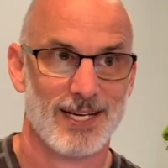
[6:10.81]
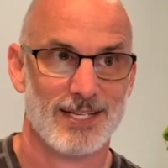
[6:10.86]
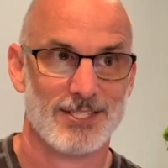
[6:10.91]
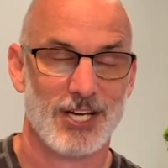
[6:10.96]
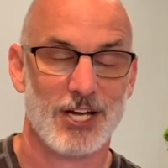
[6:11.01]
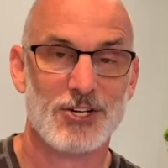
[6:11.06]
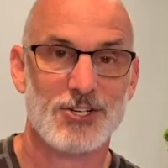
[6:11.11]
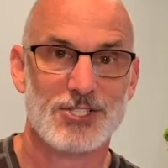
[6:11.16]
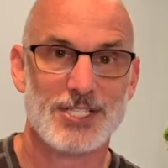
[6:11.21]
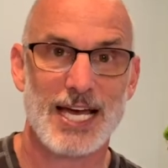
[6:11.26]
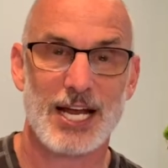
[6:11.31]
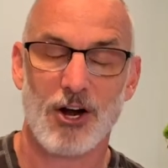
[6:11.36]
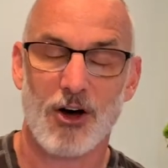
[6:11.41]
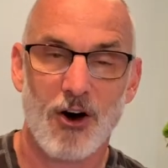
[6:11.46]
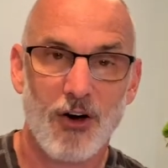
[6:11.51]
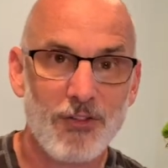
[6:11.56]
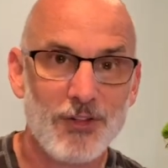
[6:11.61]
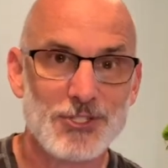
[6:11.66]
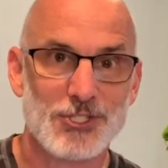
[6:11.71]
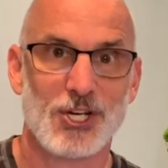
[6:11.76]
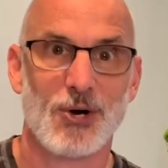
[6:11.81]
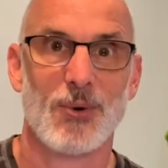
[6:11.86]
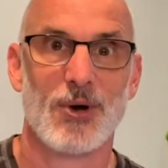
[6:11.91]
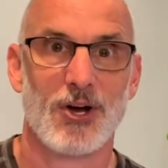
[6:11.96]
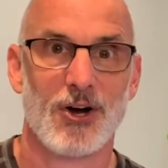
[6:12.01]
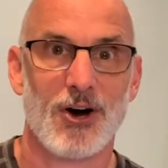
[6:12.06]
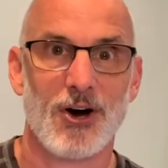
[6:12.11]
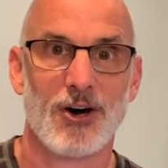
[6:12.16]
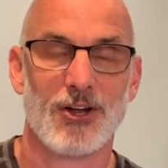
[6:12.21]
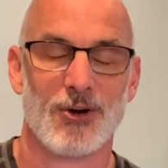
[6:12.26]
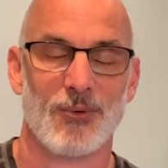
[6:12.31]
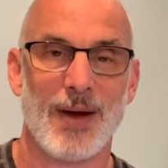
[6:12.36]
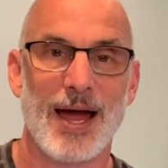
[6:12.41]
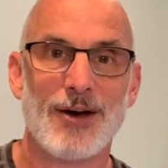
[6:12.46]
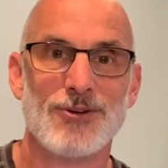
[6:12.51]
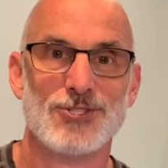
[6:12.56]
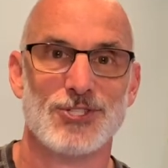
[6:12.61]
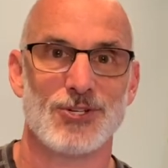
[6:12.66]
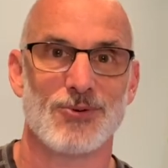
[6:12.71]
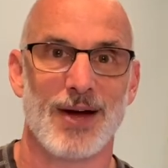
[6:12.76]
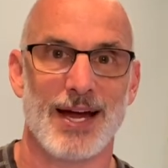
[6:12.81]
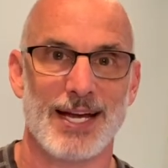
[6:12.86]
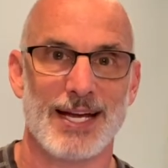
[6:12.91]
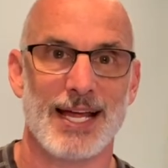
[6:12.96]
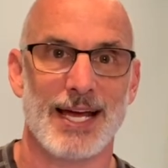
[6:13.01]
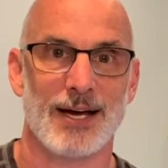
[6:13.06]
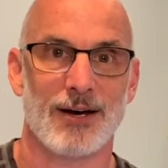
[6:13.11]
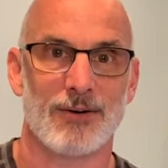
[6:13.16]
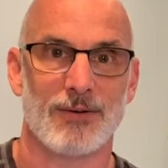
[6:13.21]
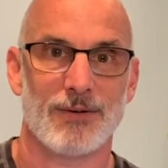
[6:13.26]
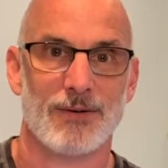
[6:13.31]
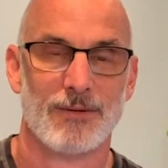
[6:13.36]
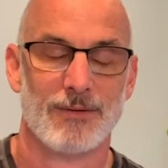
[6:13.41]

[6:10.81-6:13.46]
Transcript: to understand all that's going on around you right now?